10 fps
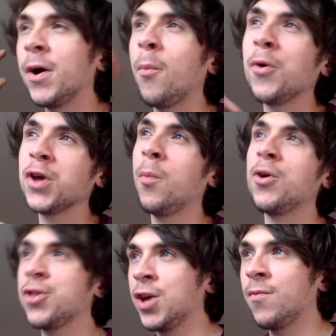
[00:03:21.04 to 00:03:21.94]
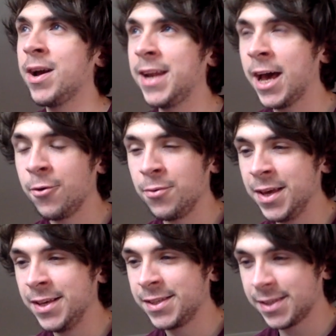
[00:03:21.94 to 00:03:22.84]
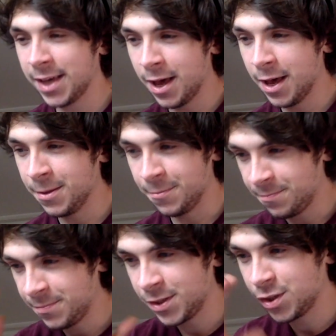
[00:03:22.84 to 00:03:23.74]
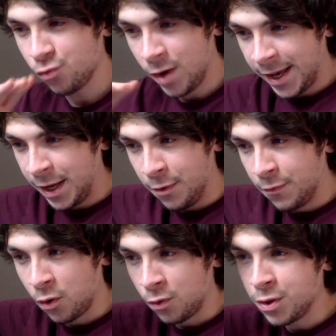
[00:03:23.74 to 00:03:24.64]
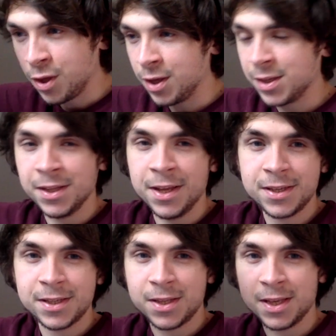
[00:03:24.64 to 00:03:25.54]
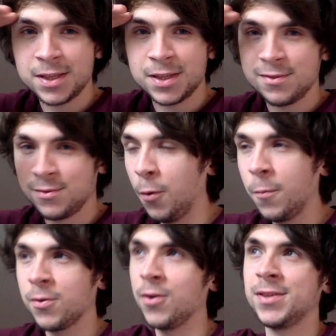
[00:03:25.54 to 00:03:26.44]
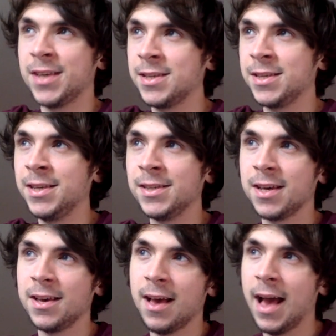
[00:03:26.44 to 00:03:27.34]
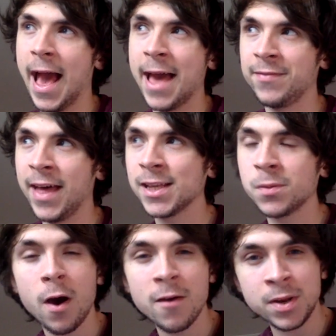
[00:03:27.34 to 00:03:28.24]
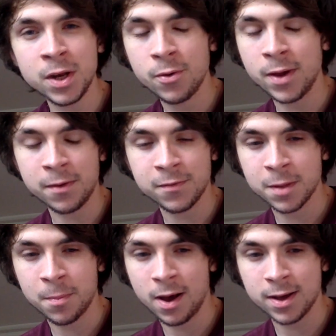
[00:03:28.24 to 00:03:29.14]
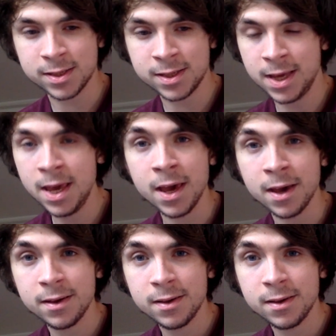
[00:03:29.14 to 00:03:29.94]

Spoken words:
But what you're watching right now is a string of consciousness, just thought processes, and that's what I've been doing for the past year,